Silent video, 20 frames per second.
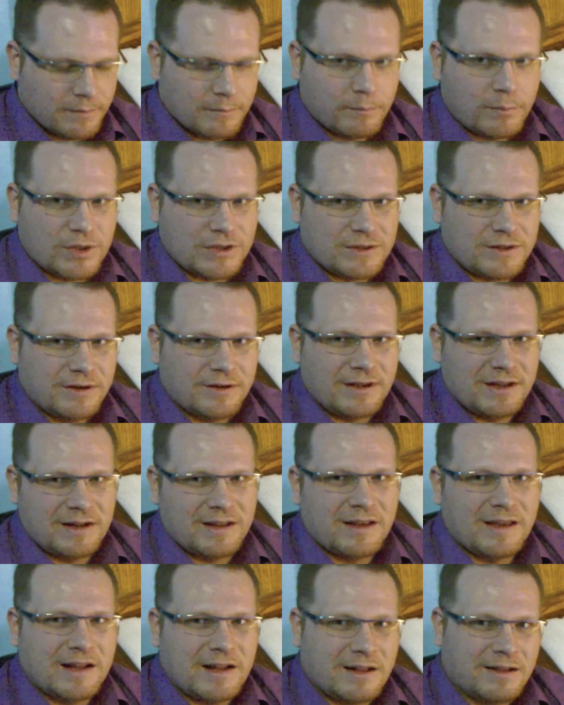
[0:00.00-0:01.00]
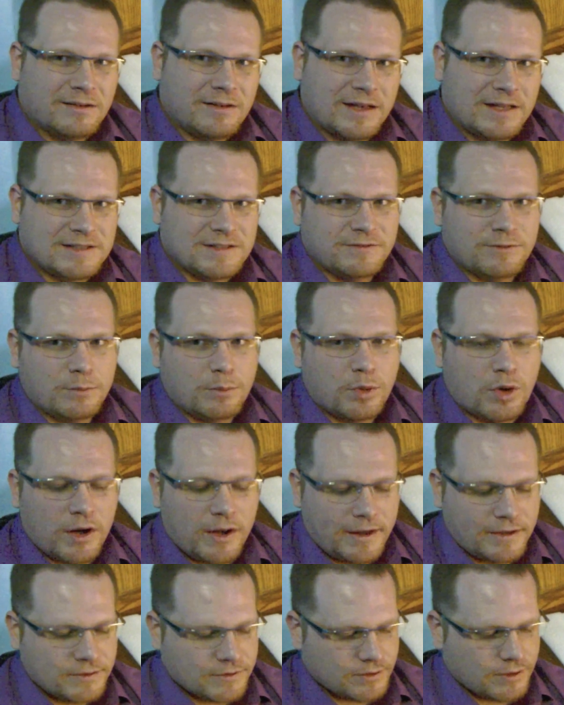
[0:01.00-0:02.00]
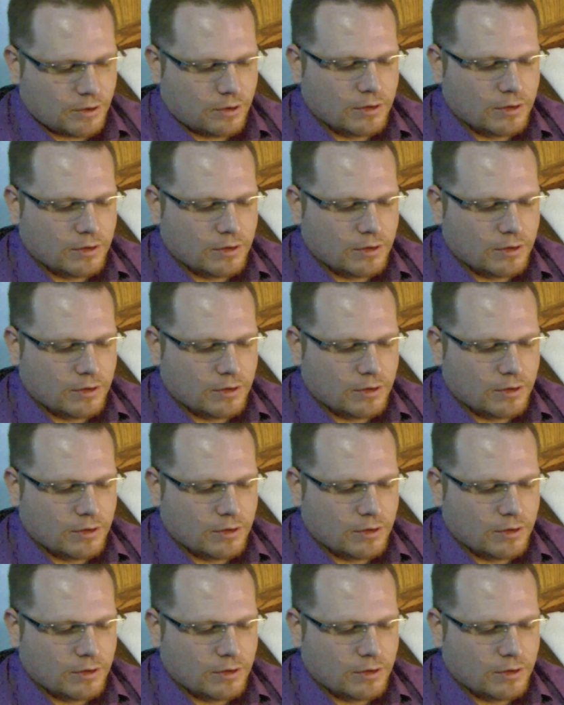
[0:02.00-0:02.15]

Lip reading: but they're getting it at less of a price. So